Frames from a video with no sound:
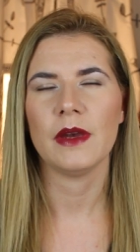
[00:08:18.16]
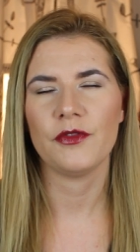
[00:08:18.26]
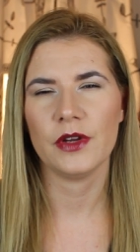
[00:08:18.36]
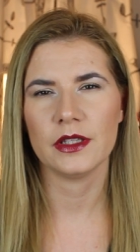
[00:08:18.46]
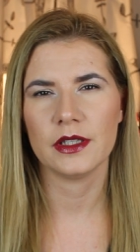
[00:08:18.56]
my
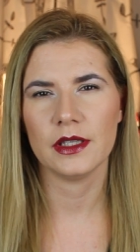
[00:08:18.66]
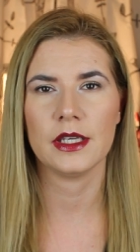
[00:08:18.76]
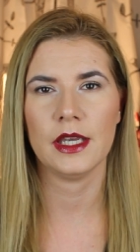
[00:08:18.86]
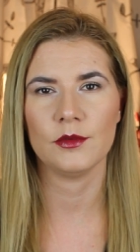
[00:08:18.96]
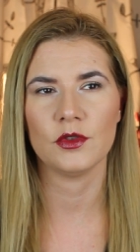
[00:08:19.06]
friend
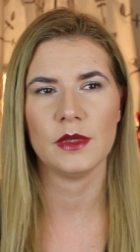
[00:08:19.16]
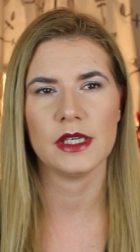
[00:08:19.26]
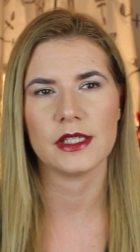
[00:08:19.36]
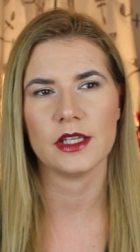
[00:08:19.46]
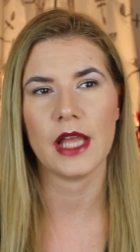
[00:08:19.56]
came to me
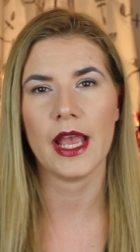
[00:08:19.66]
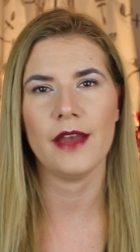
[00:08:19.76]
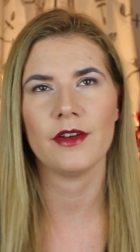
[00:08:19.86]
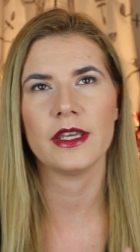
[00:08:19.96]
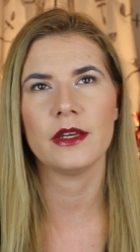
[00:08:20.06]
and said, I
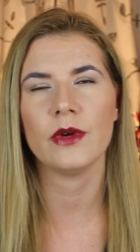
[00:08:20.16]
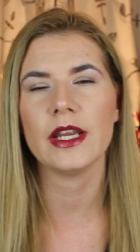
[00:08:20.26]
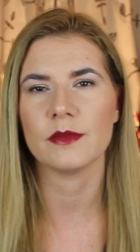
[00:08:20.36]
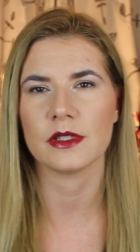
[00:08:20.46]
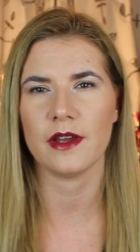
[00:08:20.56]
have a
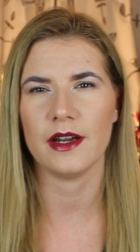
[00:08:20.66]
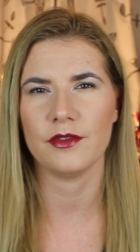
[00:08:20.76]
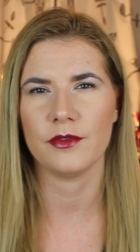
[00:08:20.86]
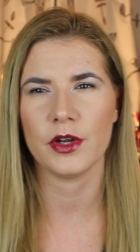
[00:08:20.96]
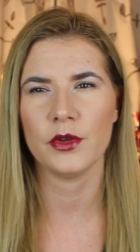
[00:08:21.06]
great mascara
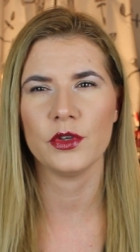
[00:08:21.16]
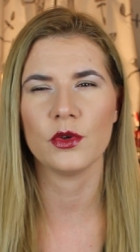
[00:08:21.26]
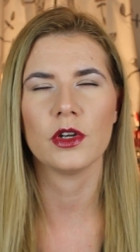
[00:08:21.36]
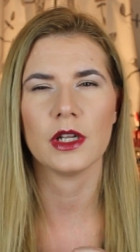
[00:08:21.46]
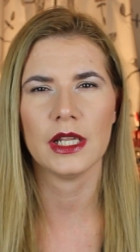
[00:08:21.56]
for you, you're
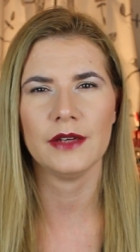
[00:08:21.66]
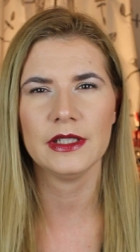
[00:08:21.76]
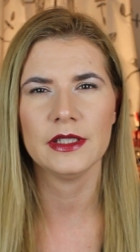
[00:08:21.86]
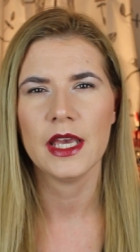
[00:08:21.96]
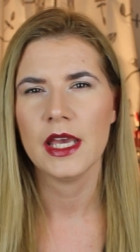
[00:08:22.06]
gonna love
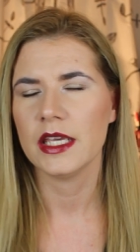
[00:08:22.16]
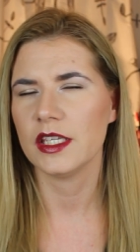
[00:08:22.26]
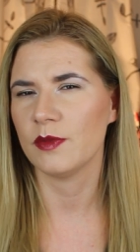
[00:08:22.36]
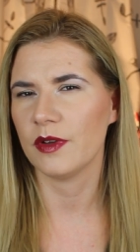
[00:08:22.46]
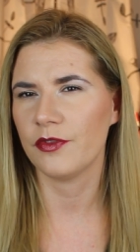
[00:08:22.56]
it,
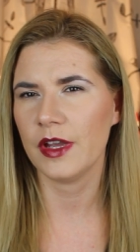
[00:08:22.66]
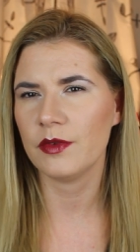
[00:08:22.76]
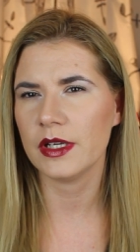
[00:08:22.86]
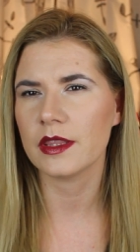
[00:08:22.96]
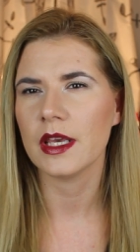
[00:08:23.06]
it's my
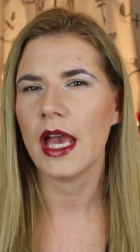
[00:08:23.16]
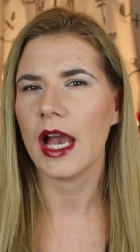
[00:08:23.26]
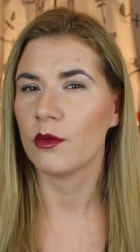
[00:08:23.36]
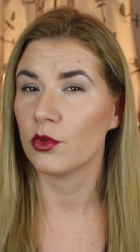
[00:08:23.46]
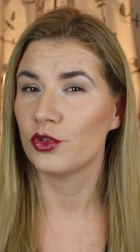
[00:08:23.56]
favorite,
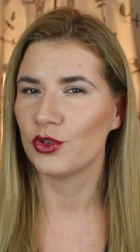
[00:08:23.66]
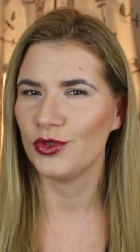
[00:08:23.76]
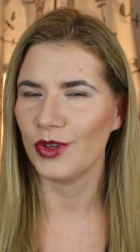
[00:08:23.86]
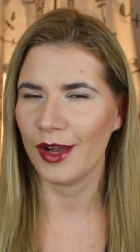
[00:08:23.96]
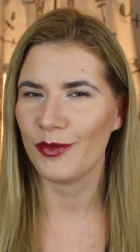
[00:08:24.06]
I want, to,
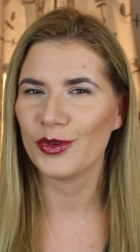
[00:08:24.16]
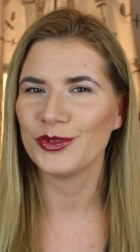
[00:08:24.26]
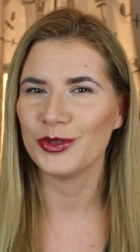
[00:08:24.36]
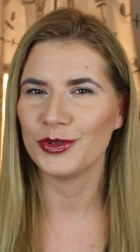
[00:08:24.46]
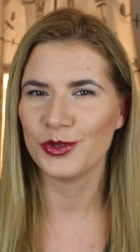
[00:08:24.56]
I
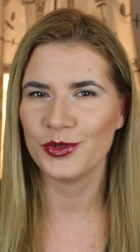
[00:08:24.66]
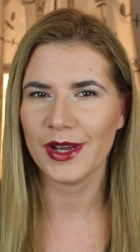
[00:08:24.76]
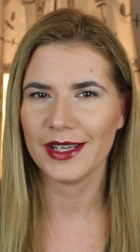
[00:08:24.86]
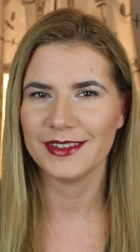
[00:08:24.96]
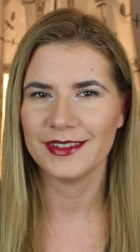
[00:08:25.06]
want you to
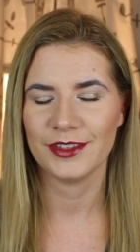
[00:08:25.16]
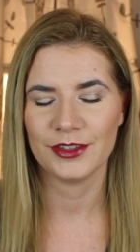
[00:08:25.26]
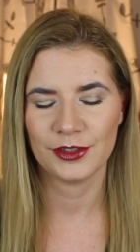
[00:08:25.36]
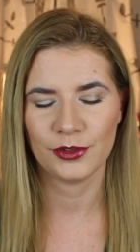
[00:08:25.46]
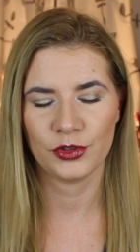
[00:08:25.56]
try it.
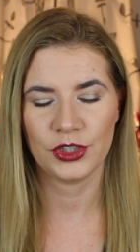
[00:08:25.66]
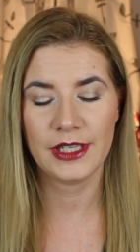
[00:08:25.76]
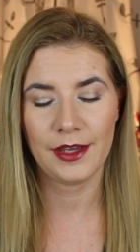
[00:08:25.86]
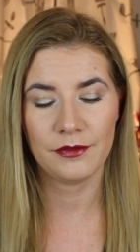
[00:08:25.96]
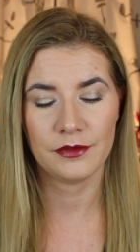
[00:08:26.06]
So she
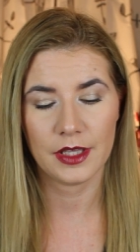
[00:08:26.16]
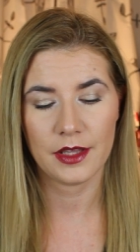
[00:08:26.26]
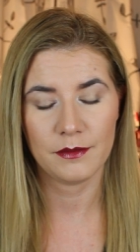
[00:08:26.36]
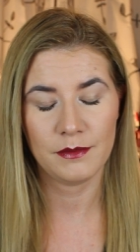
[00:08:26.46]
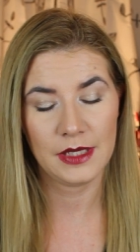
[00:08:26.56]
gave
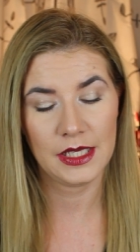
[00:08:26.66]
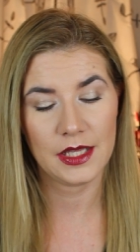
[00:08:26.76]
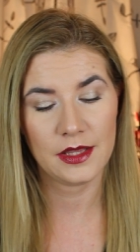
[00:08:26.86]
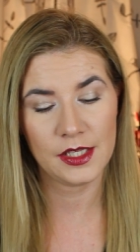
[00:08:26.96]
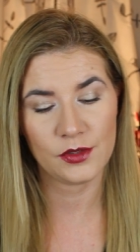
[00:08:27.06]

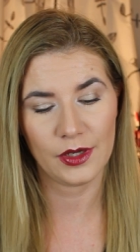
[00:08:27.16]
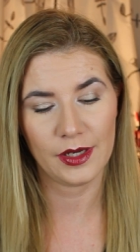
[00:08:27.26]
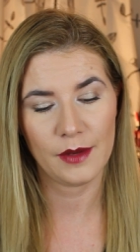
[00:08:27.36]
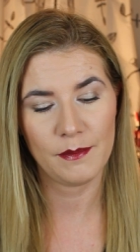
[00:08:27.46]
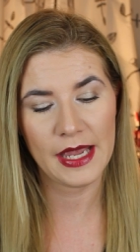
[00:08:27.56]
me this
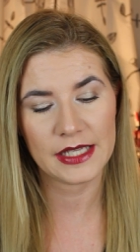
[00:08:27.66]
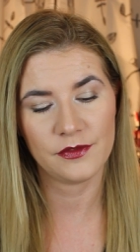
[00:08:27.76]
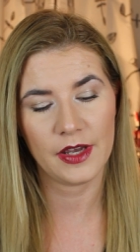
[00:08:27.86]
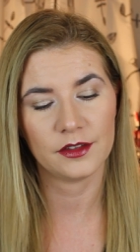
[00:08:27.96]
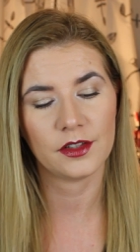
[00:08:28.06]
one, Max
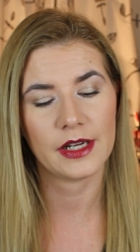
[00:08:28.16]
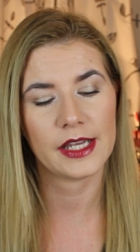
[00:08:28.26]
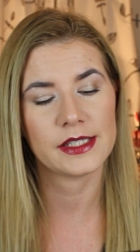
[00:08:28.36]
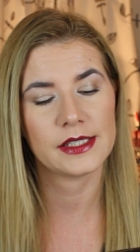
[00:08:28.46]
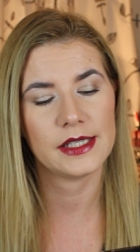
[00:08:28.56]
Factor
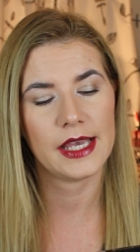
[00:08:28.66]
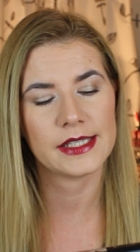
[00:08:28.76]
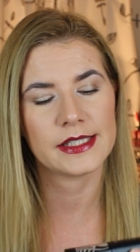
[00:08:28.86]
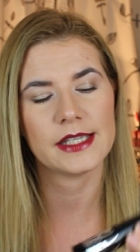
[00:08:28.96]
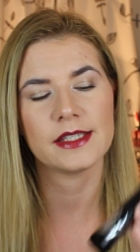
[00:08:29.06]

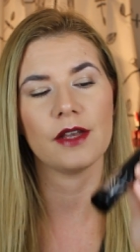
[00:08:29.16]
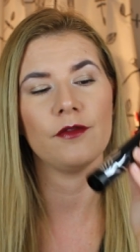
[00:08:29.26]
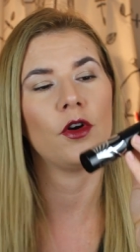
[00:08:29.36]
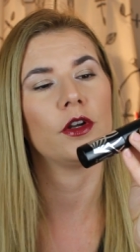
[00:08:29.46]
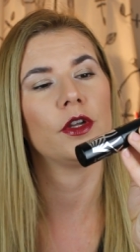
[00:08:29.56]
Excess
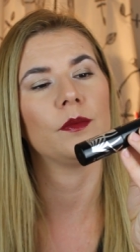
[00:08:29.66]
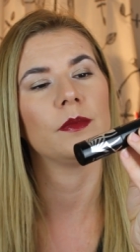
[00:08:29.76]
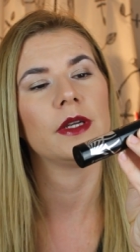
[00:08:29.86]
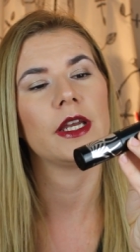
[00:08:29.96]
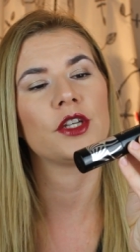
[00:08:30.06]

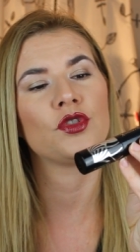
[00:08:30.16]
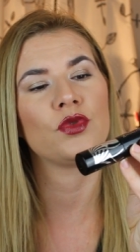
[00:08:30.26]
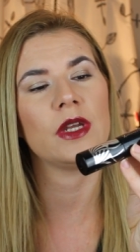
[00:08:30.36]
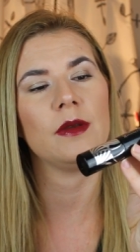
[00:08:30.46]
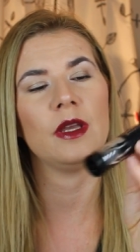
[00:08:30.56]
Volume
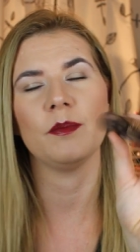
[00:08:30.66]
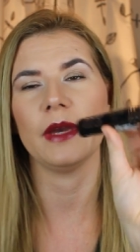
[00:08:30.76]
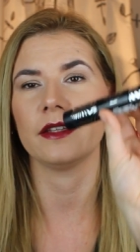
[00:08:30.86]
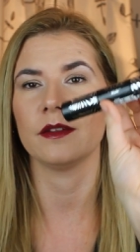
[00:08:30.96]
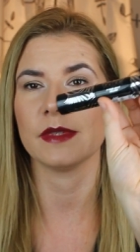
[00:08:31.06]
Extreme
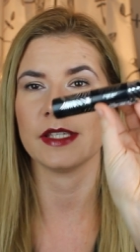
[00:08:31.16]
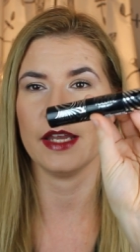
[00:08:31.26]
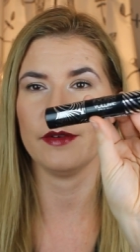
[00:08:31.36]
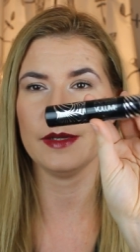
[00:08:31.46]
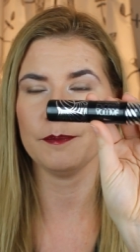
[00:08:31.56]
Impact
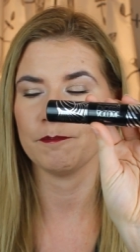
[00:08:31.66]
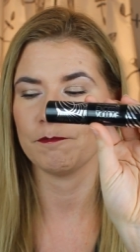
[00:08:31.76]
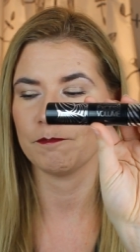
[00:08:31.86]
Mascara.